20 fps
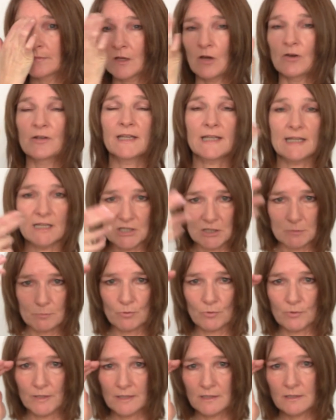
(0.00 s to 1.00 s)
On each
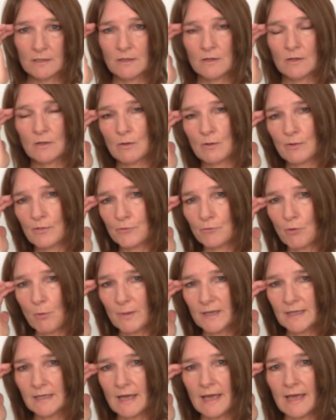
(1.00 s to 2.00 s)
point,
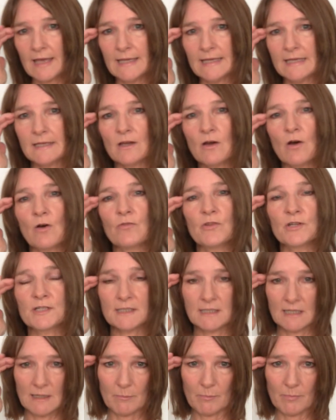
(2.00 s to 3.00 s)
throbbing ache on the
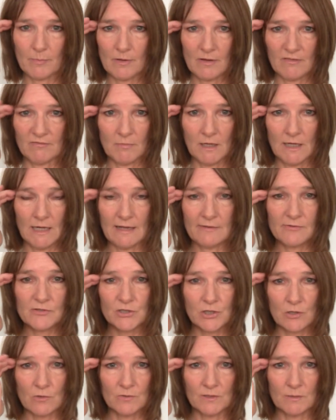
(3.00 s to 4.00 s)
tip of my left
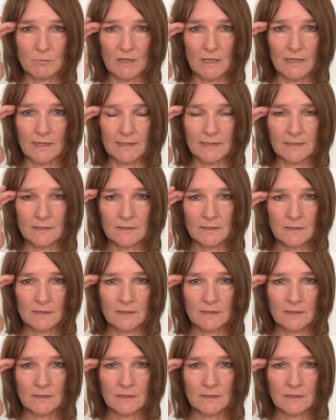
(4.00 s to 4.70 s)
shoulder blade.